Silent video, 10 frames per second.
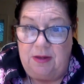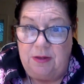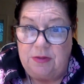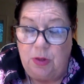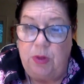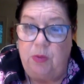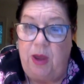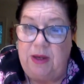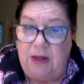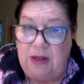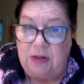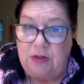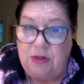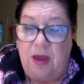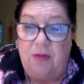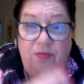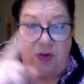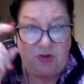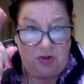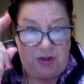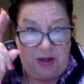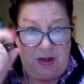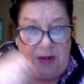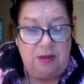So we went in officially